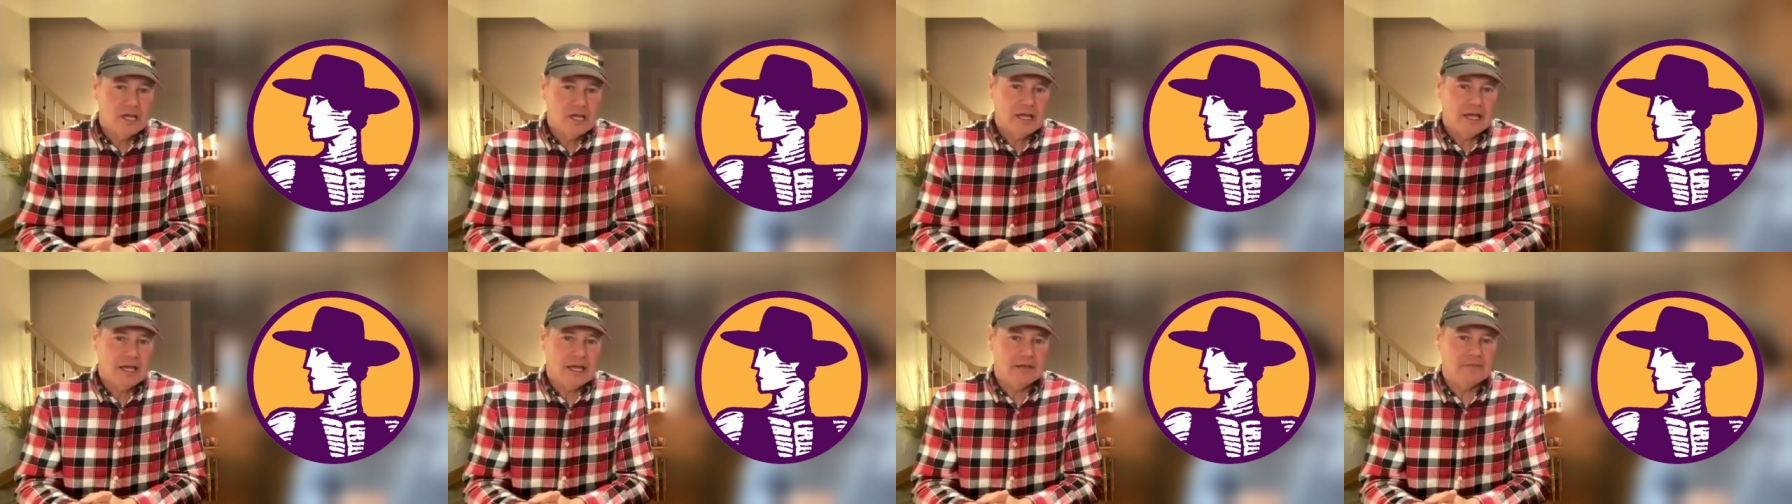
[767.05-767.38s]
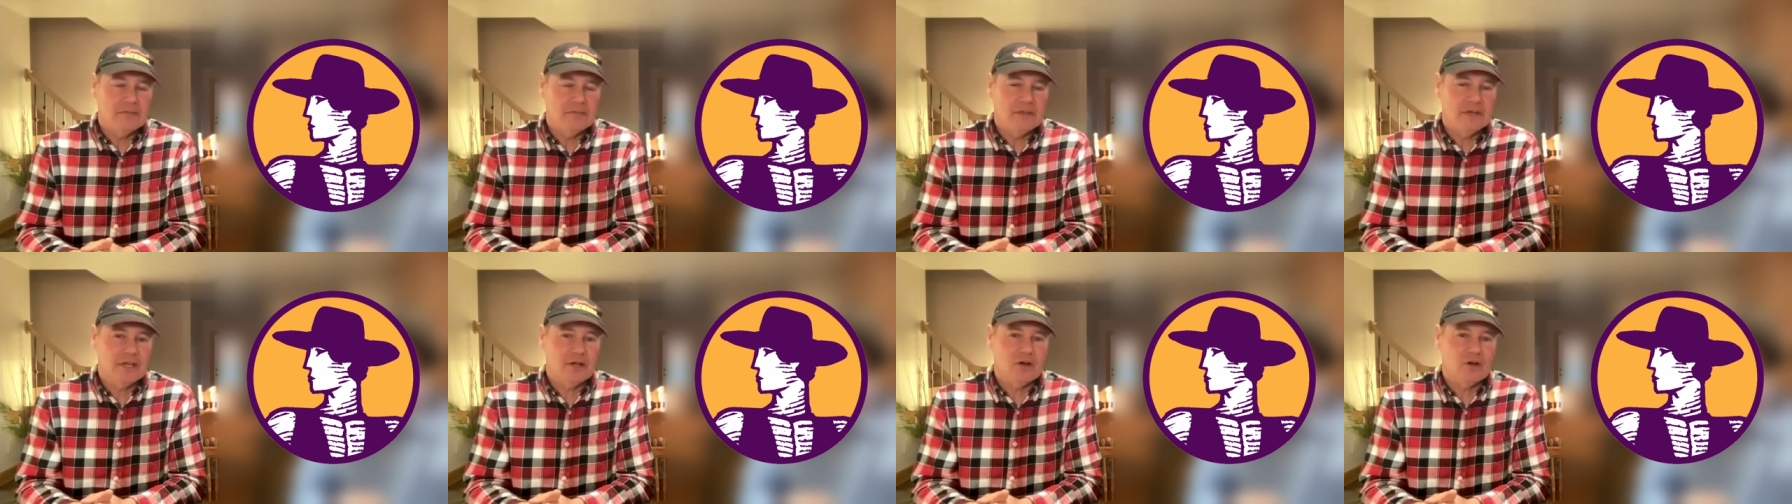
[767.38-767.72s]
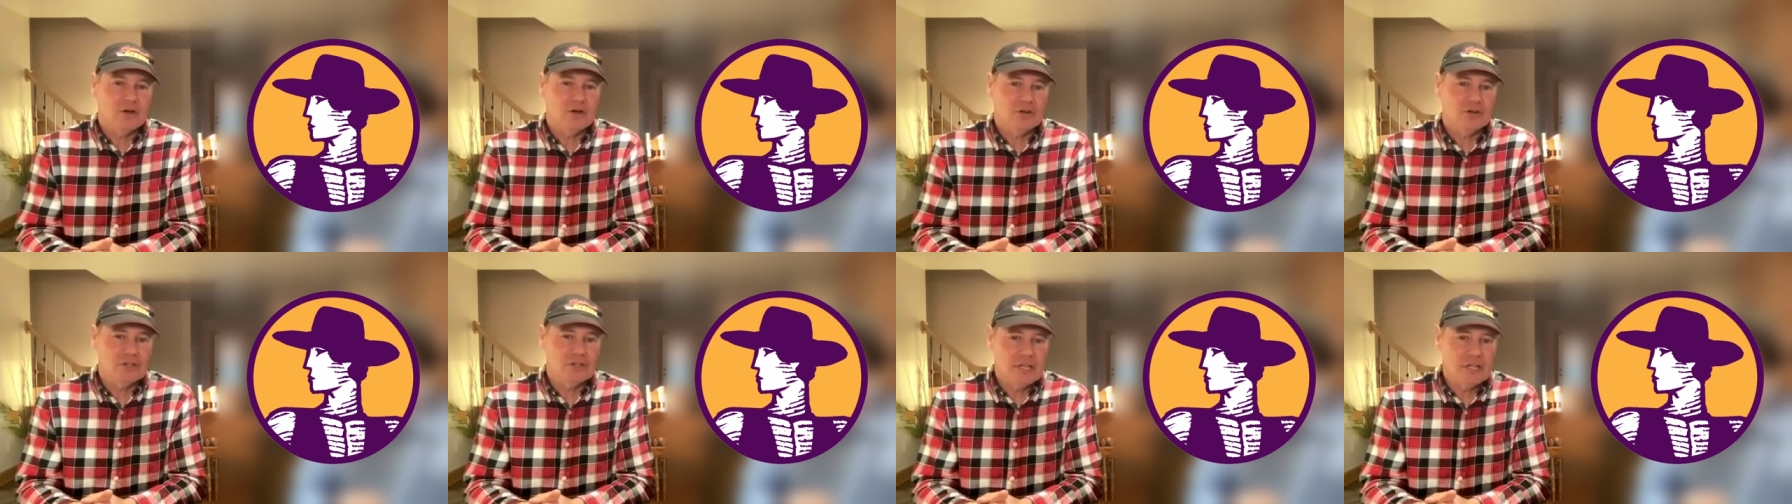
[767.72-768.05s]
and they
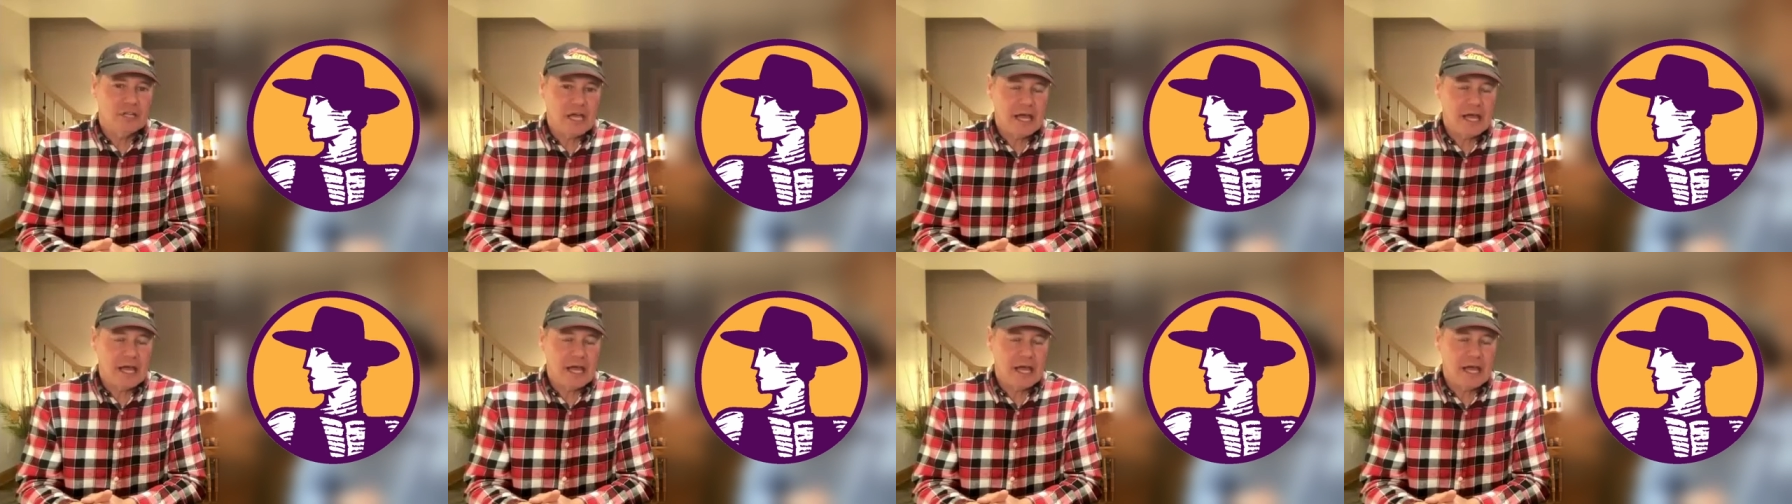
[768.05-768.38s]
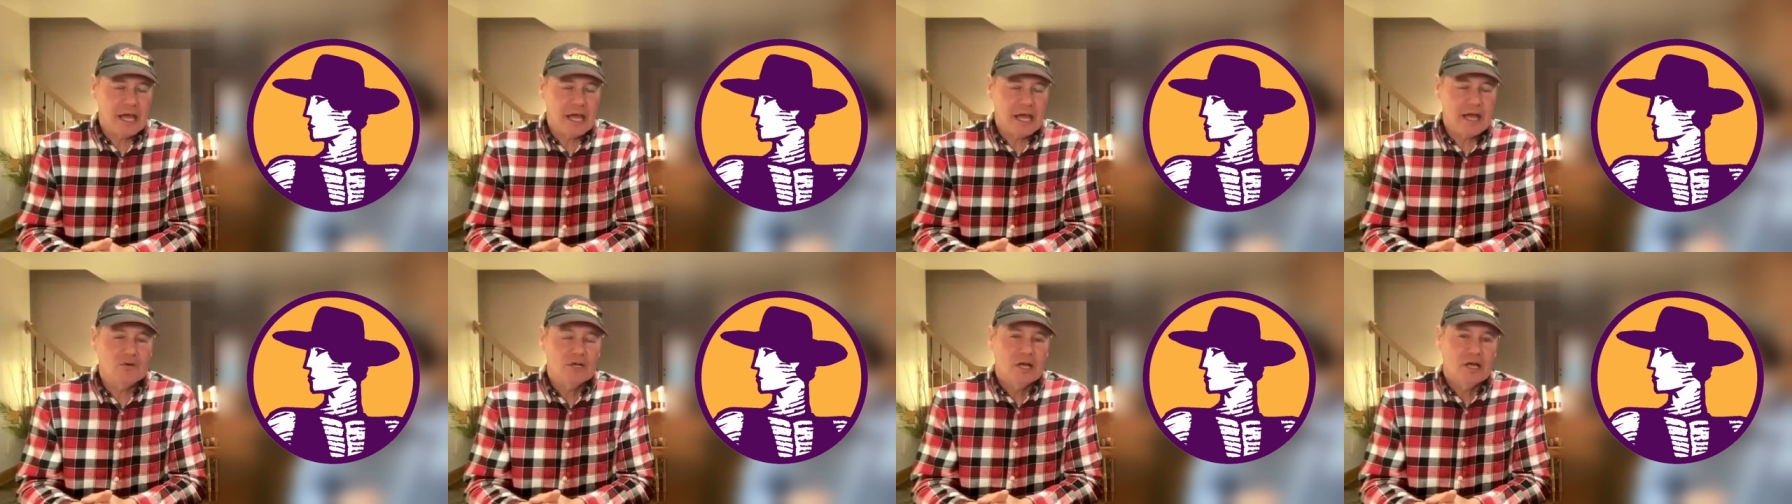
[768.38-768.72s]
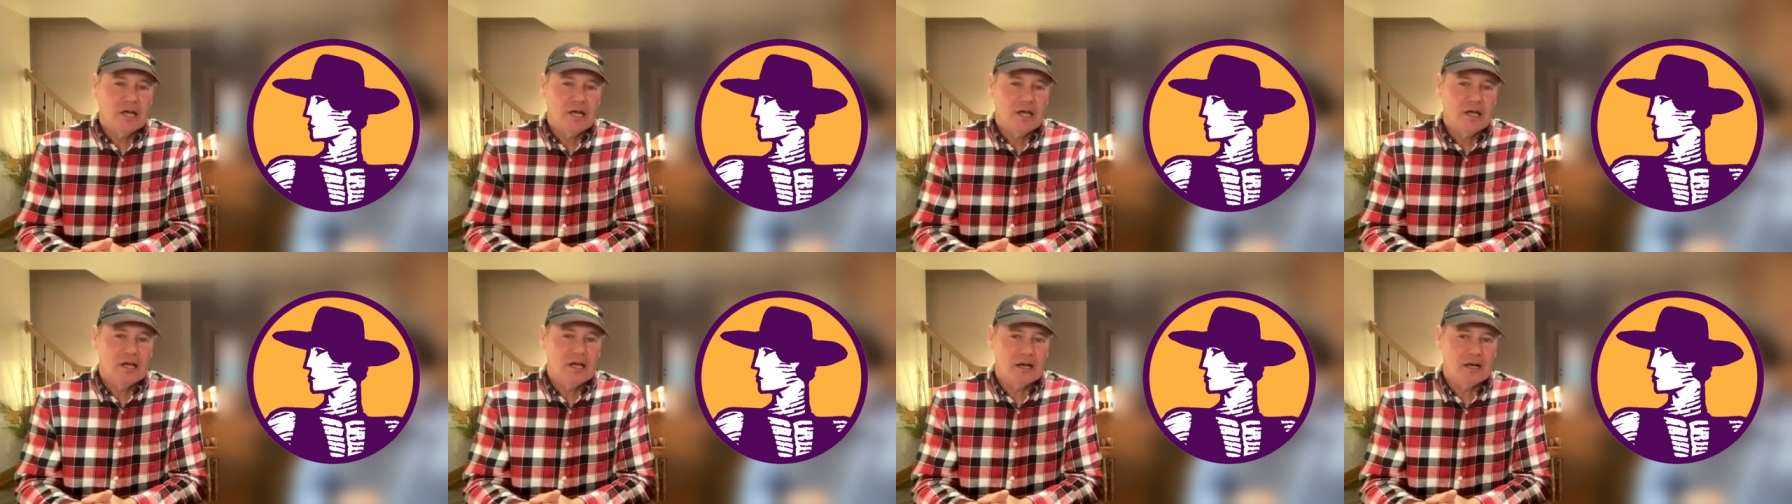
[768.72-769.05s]
are
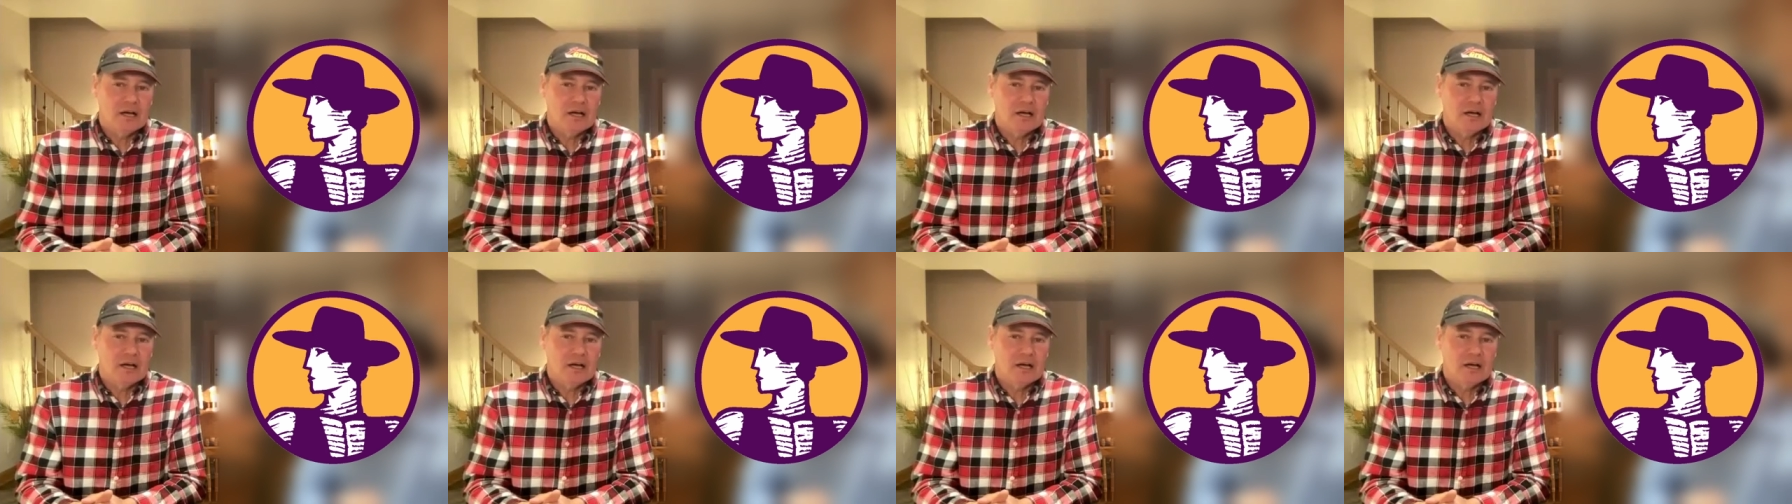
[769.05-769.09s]
now